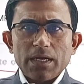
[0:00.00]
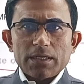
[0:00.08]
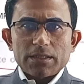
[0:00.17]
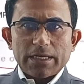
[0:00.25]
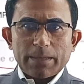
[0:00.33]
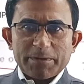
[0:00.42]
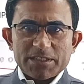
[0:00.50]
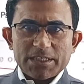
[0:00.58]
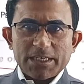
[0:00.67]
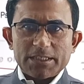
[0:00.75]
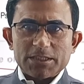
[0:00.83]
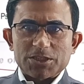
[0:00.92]
the
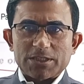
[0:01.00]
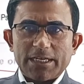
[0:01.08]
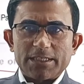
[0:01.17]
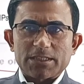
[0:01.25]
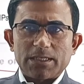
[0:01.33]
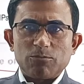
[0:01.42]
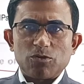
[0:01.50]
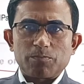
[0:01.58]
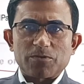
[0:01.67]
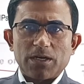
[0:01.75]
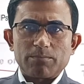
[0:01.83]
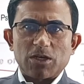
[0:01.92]
President stands removed
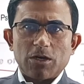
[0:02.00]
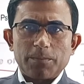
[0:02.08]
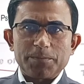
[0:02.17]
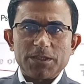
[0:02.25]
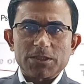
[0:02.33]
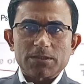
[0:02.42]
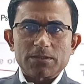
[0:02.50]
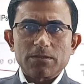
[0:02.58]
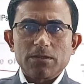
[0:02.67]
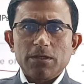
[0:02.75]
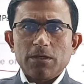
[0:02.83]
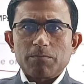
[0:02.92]
from the office
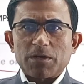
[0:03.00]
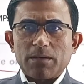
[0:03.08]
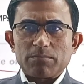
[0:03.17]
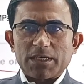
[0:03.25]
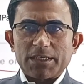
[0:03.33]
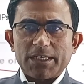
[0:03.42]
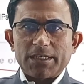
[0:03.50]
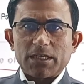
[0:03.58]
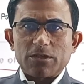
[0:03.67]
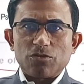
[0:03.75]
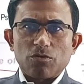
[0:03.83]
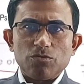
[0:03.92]
from the day the
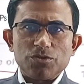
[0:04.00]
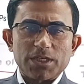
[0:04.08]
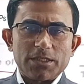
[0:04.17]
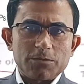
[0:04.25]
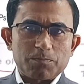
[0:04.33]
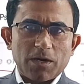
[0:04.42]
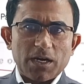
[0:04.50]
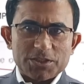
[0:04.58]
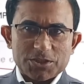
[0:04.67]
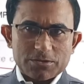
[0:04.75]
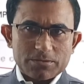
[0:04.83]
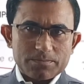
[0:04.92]
resolution is
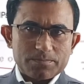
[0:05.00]
passed.